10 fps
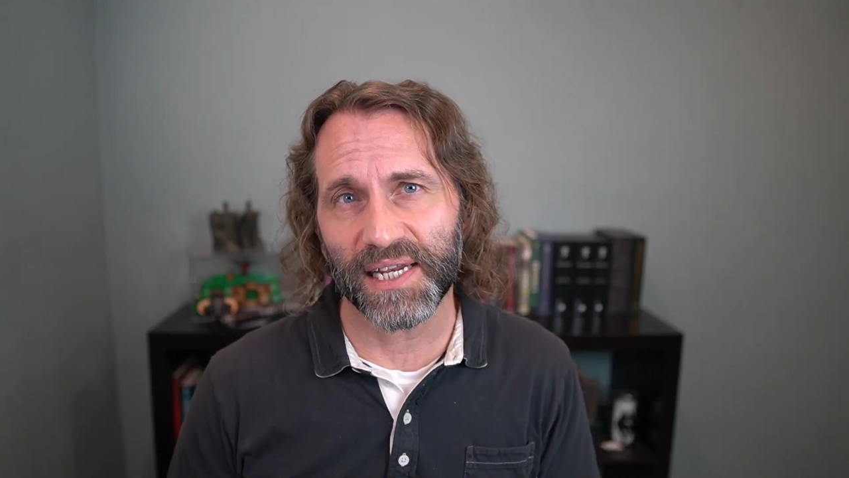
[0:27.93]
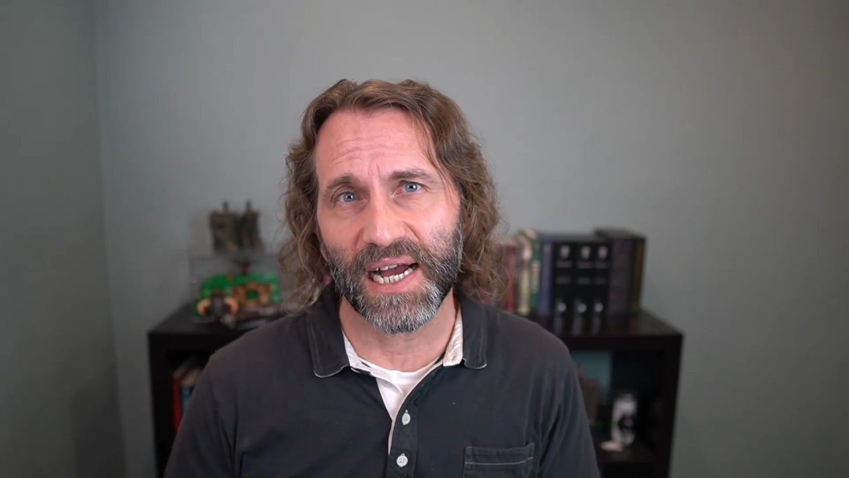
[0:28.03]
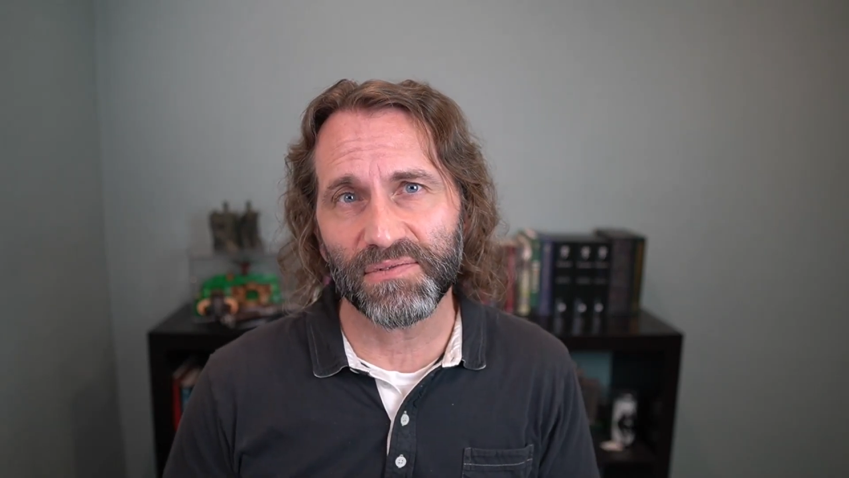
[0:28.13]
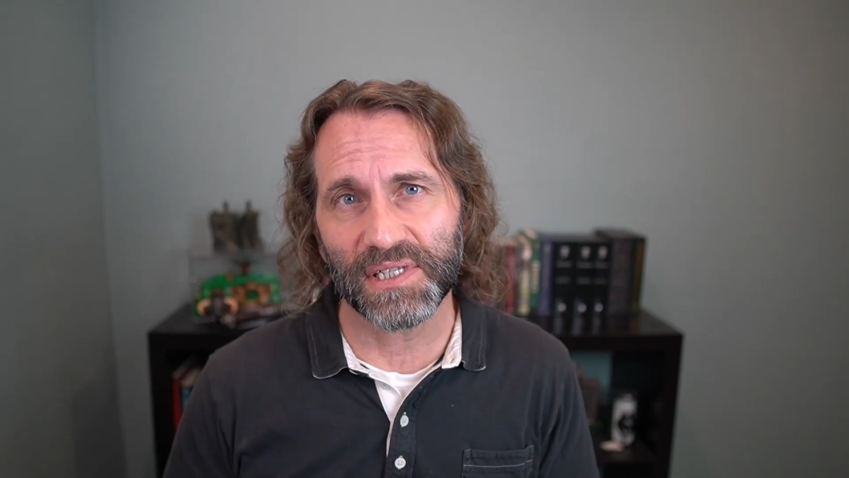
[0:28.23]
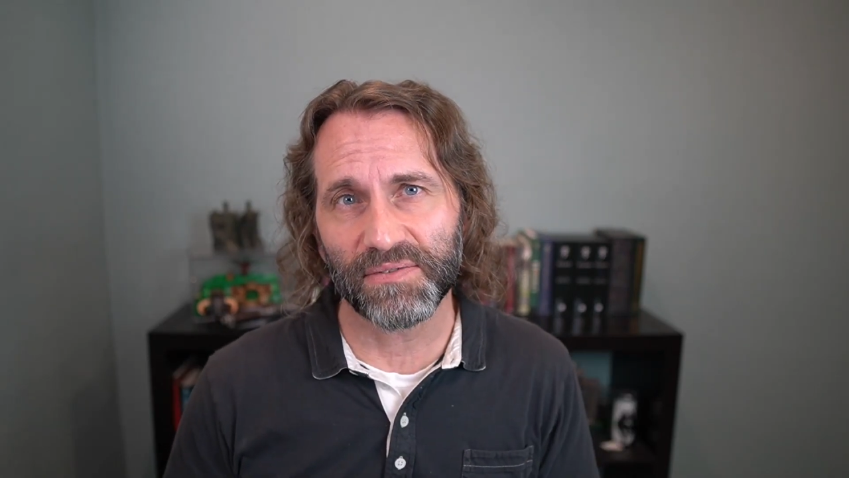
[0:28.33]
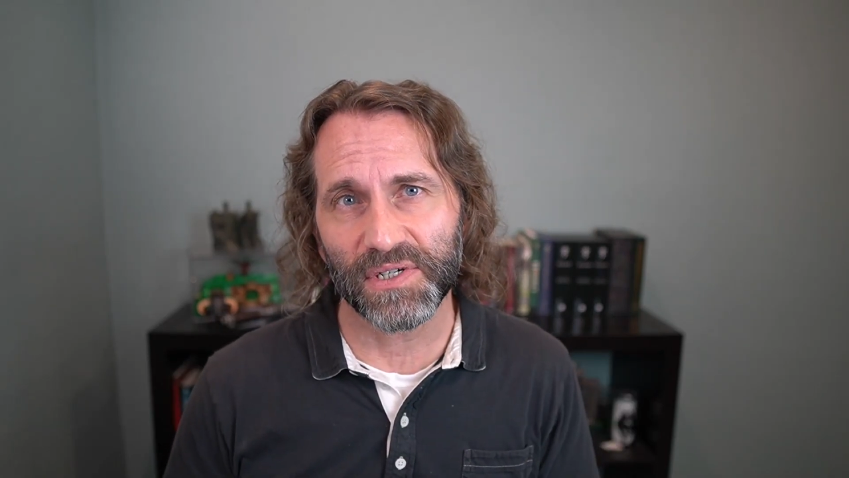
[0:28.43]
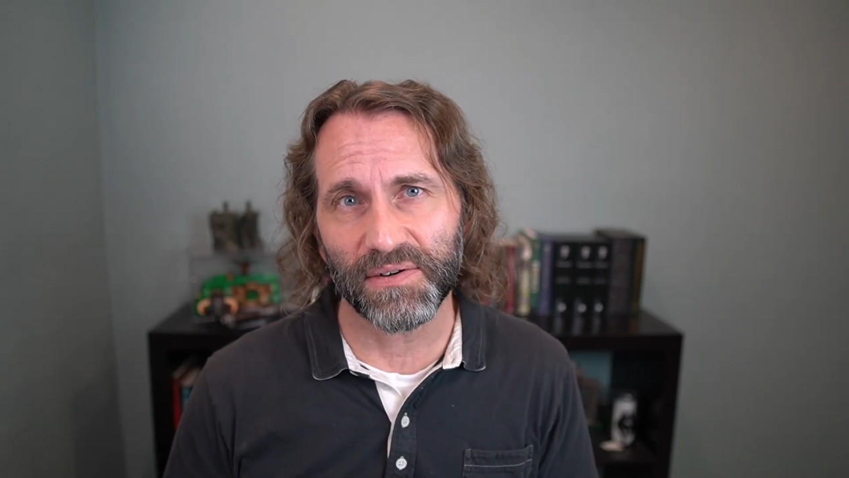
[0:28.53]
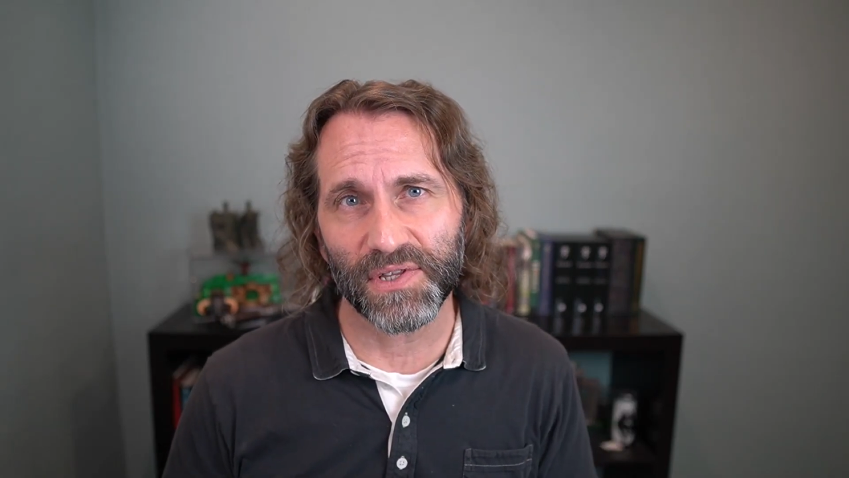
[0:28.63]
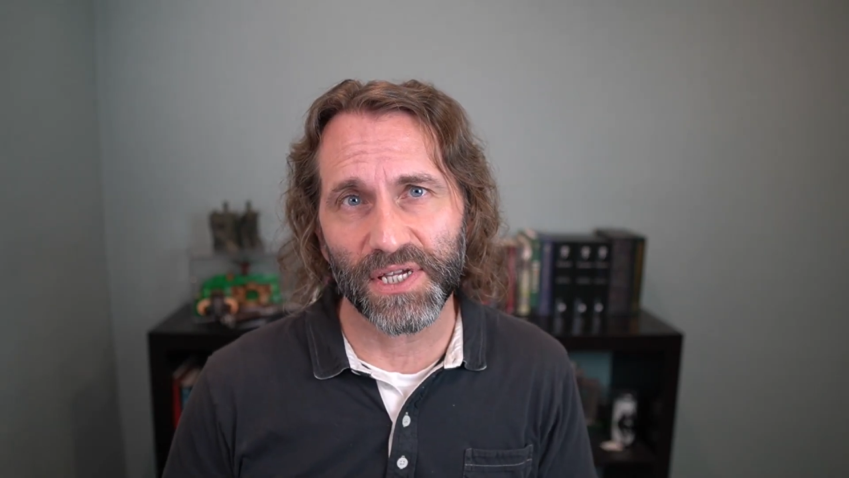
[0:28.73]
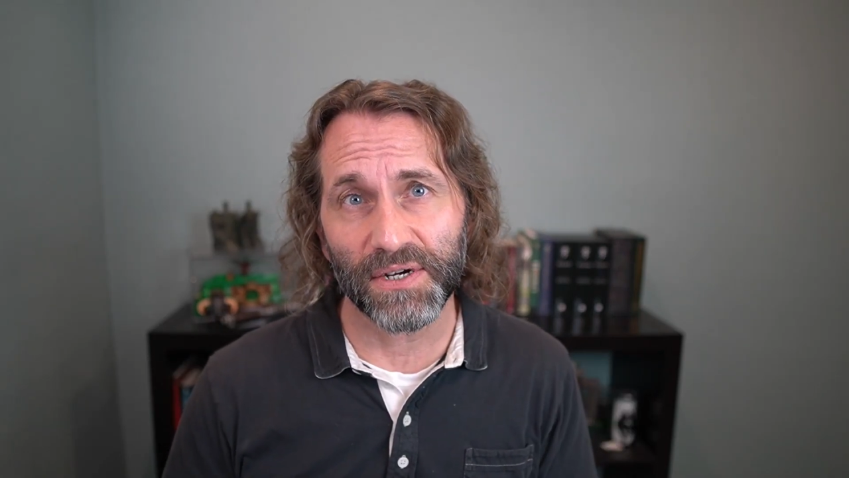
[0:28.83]
that I've delivered
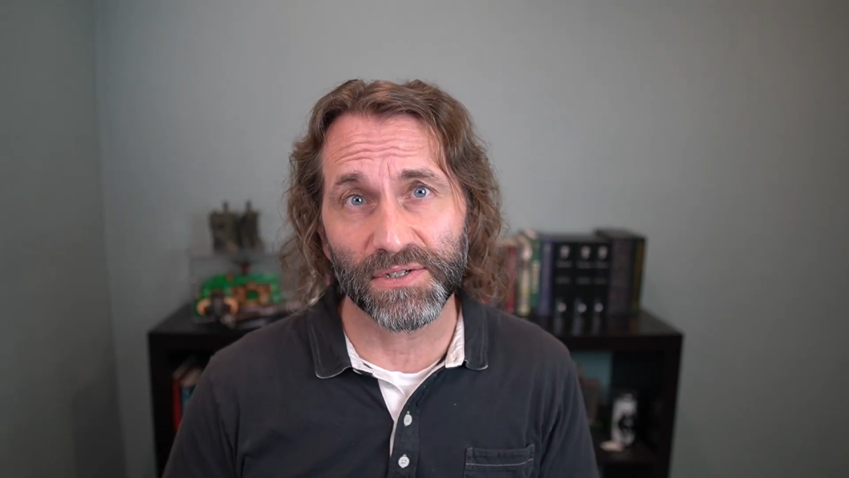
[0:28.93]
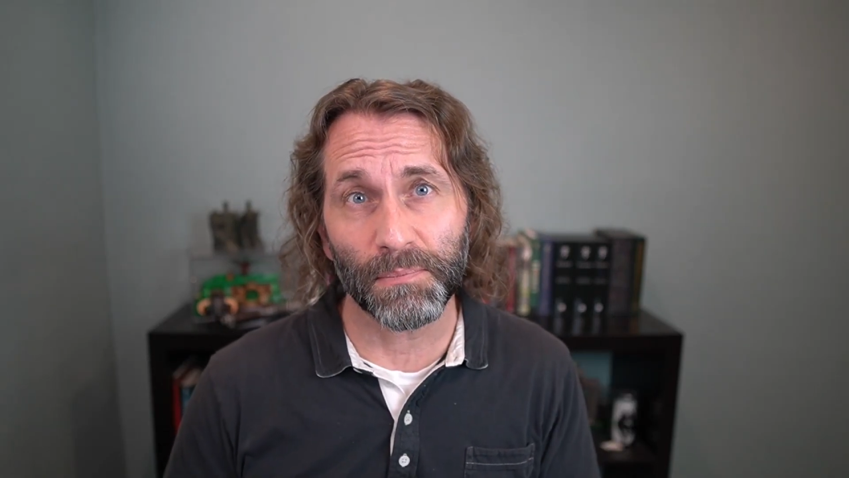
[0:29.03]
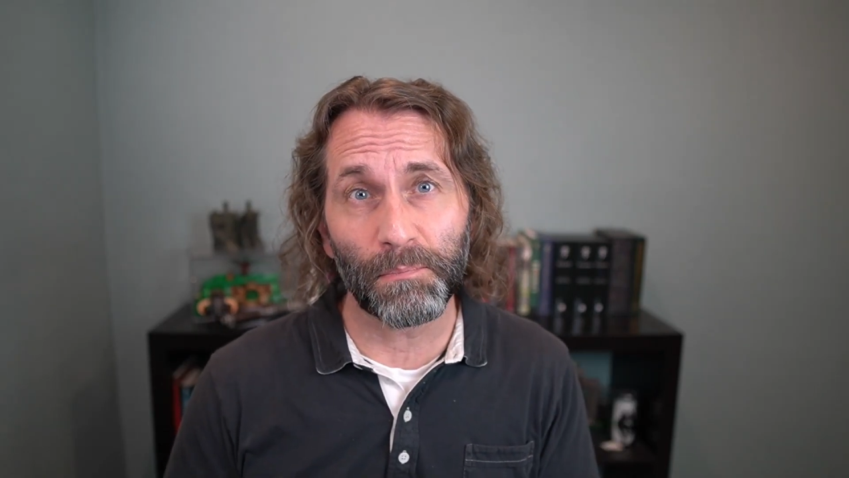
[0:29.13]
over the years,